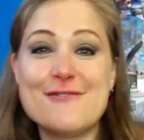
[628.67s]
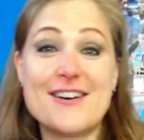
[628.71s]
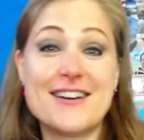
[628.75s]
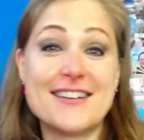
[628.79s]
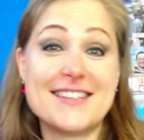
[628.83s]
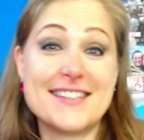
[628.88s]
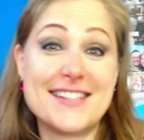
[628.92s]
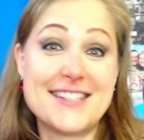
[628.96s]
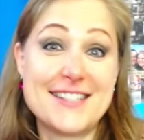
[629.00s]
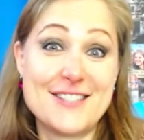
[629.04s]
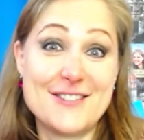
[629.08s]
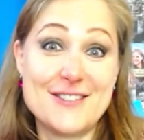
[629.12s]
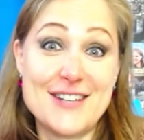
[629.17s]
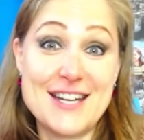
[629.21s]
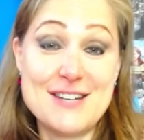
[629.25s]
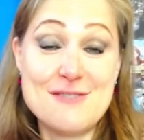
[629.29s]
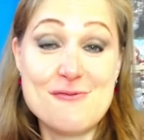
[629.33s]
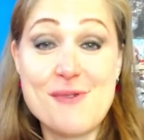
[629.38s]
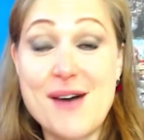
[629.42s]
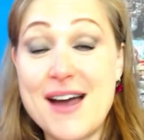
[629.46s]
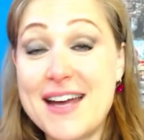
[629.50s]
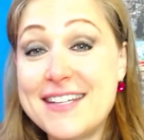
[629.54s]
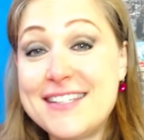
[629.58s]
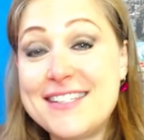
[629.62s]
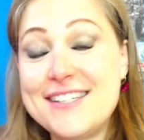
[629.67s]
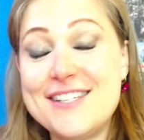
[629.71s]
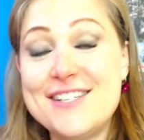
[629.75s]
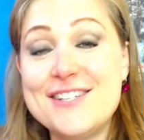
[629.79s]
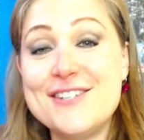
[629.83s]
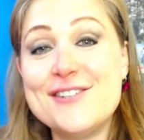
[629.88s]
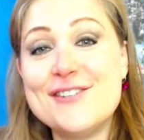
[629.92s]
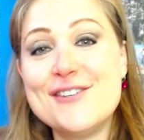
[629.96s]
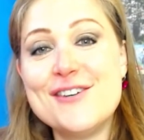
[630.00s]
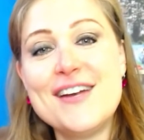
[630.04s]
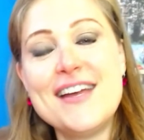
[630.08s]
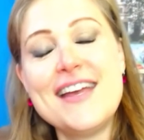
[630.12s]
want to invite
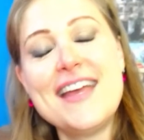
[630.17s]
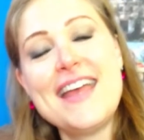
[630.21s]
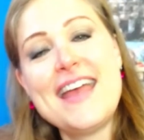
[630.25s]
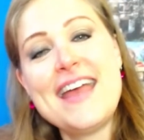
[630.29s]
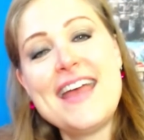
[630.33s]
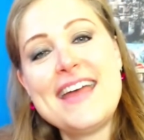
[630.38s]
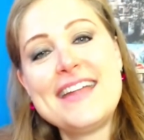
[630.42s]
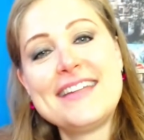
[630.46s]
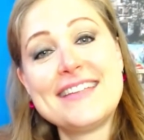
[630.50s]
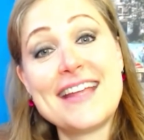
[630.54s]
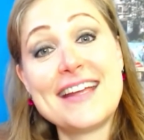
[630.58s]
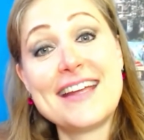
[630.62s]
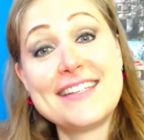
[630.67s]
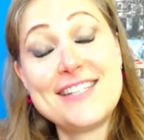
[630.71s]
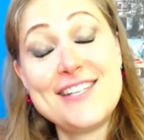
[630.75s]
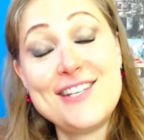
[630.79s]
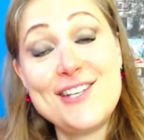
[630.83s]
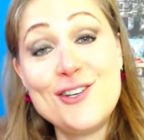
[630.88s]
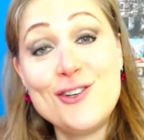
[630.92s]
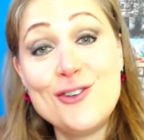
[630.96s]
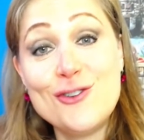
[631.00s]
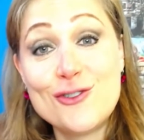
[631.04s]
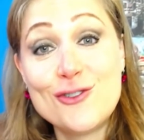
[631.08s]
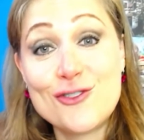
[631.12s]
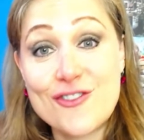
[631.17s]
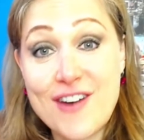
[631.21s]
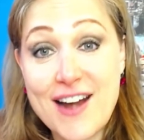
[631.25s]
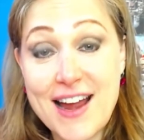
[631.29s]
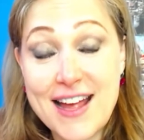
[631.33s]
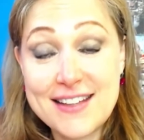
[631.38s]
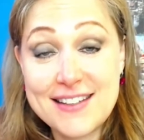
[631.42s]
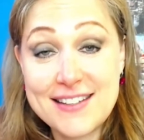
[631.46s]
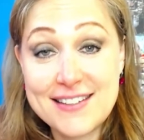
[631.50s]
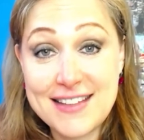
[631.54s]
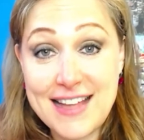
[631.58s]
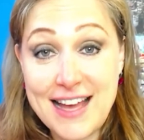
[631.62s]
you that you
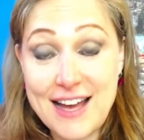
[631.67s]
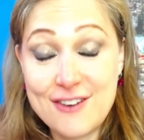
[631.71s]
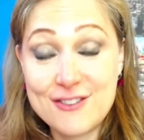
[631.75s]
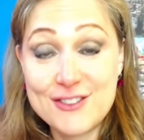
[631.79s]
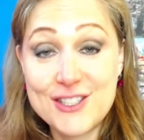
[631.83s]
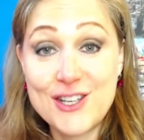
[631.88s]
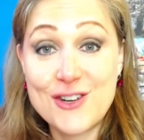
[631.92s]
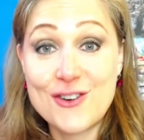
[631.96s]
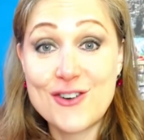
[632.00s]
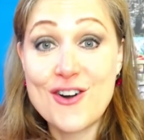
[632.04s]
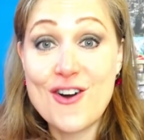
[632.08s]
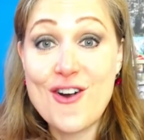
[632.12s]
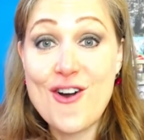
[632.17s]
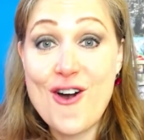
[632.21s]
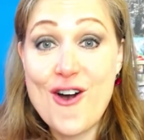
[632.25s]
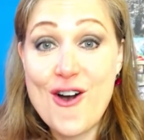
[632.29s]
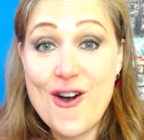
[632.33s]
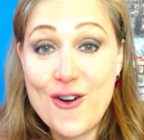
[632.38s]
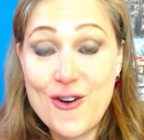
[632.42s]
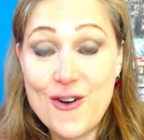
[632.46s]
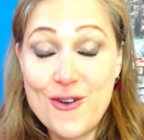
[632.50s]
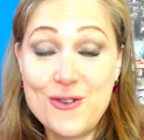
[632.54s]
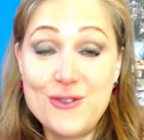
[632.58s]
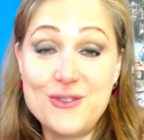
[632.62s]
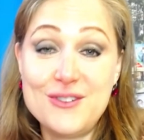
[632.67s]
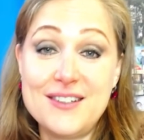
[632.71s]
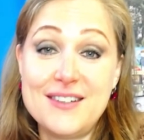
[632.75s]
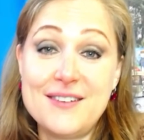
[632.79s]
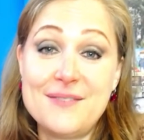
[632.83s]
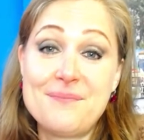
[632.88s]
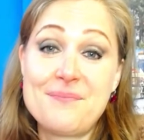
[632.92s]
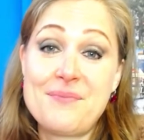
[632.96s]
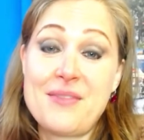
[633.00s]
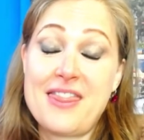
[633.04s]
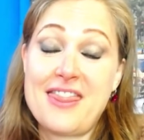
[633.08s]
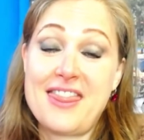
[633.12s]
write down your own
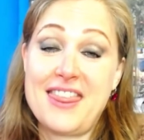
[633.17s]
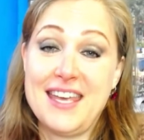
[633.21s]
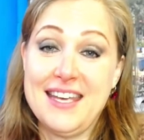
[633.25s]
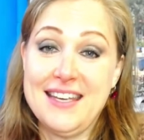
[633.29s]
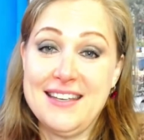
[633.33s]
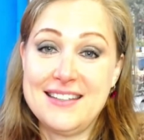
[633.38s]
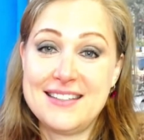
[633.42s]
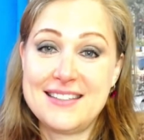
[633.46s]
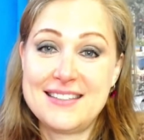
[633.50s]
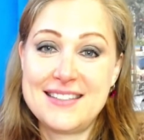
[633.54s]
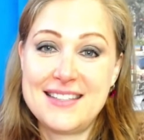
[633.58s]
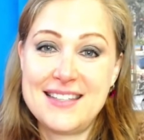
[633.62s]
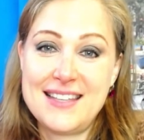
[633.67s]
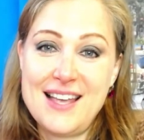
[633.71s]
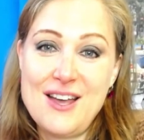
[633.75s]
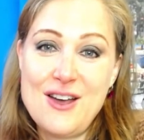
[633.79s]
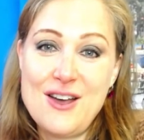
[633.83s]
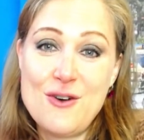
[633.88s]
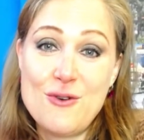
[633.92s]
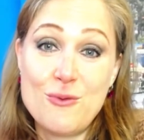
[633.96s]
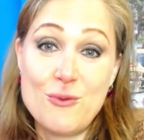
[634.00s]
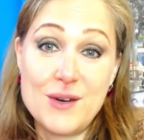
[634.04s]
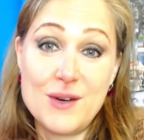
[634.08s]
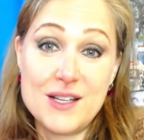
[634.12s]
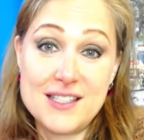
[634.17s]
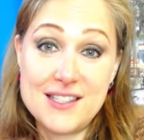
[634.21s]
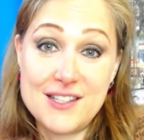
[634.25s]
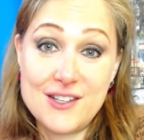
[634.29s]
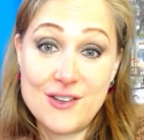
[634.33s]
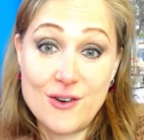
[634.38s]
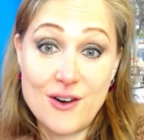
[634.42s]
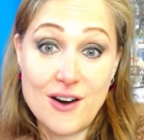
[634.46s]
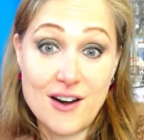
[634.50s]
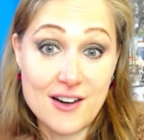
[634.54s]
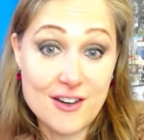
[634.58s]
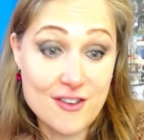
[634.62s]
things which
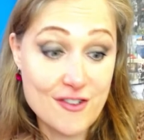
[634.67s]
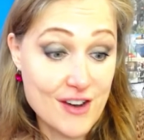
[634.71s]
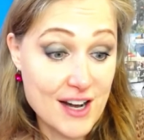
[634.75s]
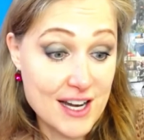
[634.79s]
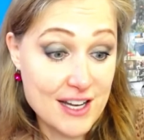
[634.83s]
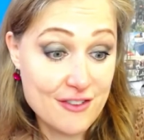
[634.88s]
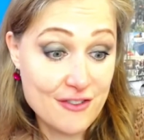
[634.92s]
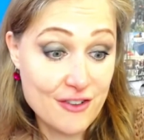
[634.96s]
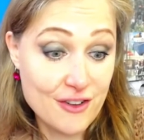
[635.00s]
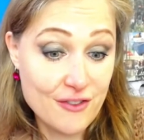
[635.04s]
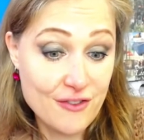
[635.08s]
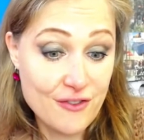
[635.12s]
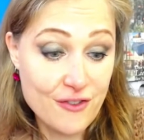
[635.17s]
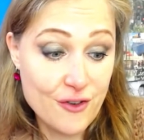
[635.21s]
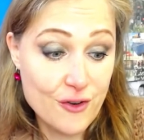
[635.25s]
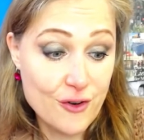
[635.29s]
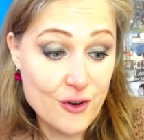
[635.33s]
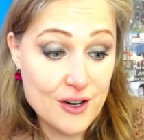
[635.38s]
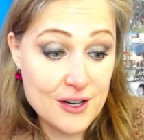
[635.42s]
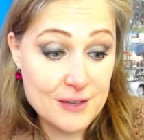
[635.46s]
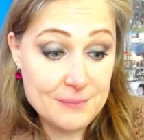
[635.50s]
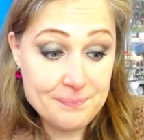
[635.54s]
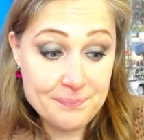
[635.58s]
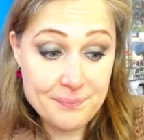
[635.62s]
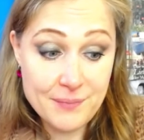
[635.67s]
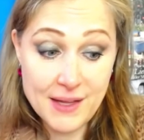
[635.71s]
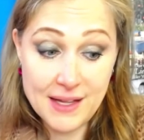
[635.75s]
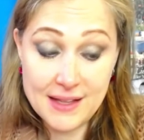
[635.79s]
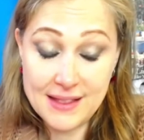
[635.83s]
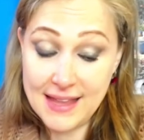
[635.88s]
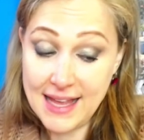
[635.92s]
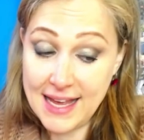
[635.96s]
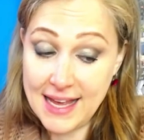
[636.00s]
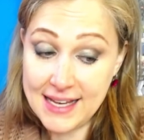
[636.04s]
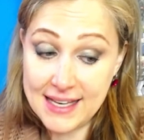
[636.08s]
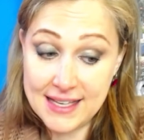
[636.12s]
you are grateful for,
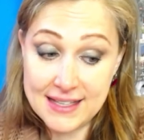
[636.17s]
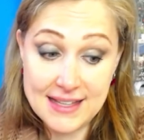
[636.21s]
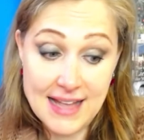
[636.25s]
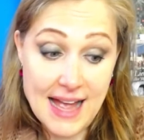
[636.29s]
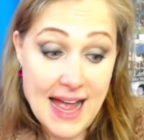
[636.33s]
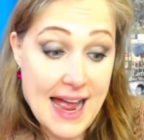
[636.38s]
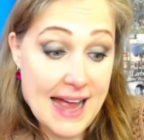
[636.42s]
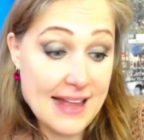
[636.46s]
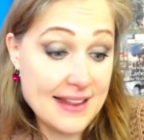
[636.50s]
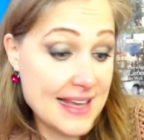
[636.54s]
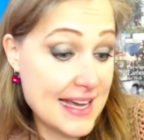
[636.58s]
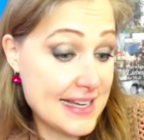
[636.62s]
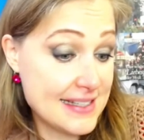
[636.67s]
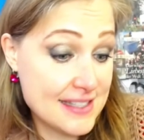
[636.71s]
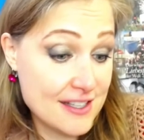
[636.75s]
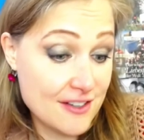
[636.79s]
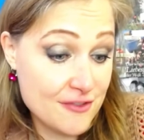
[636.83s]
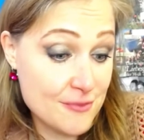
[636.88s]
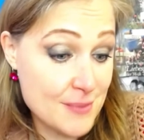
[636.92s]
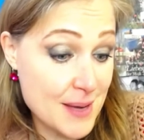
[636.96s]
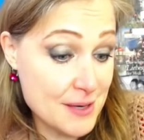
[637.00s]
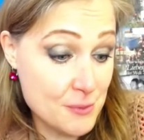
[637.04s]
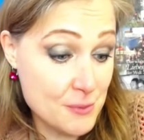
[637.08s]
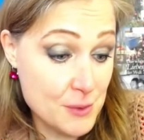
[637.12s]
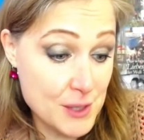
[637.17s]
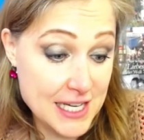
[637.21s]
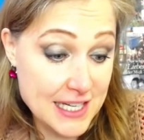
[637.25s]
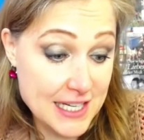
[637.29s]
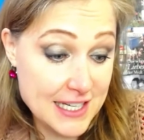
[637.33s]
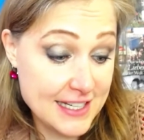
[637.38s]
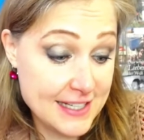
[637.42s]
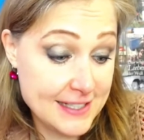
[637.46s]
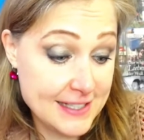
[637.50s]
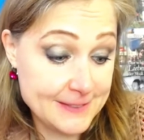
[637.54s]
like the highlights of my week.